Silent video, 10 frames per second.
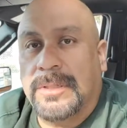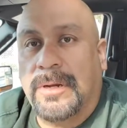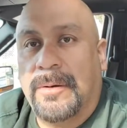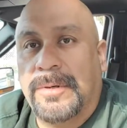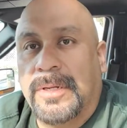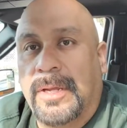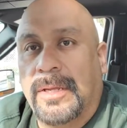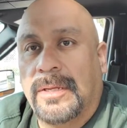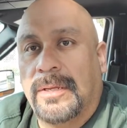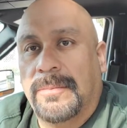a garbage guy
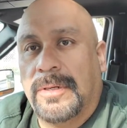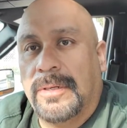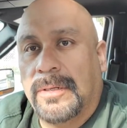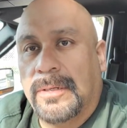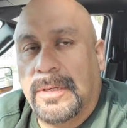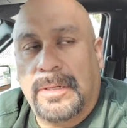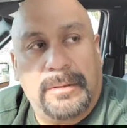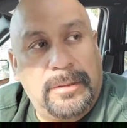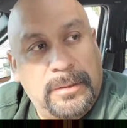can come in any